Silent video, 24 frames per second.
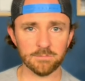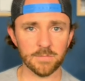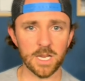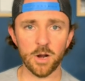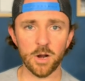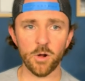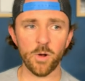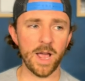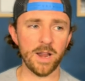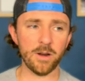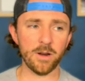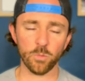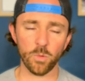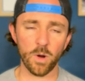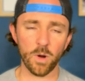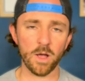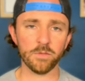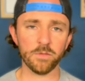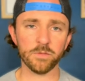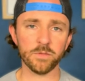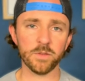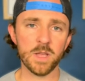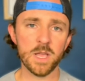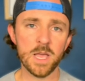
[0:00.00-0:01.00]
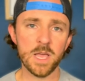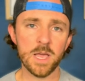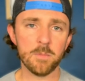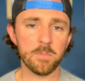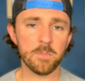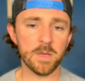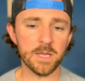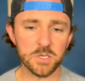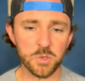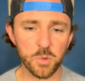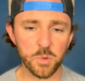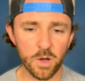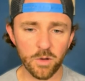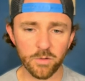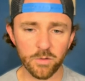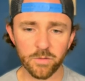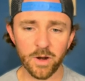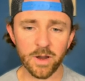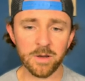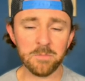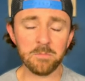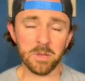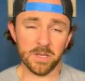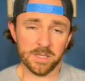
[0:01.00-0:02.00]
you know, had a rough Big 12
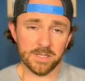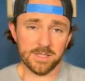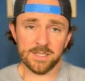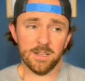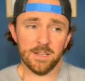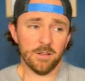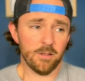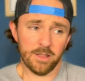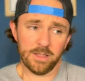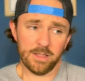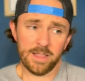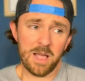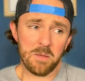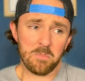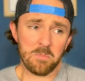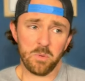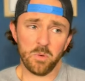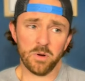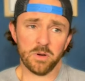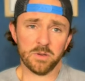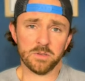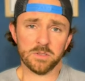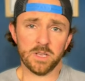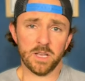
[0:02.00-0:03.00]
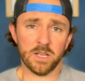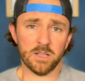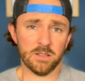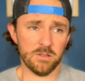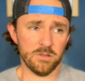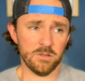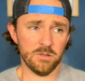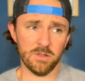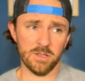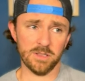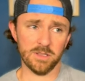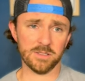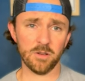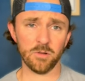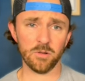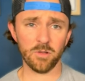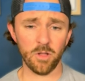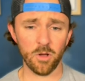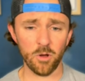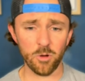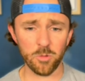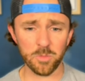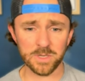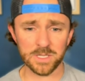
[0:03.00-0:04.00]
run, but still at that point, it was like, dude, this
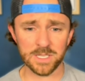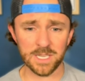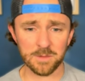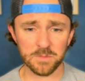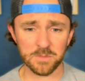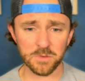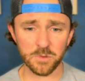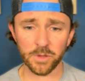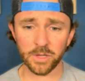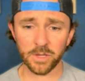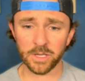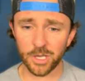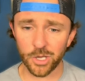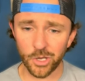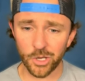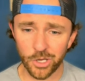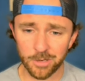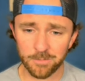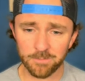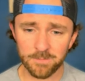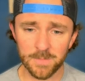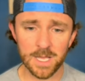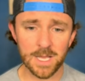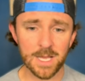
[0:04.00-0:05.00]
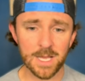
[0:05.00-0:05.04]
Oklahoma team's really good.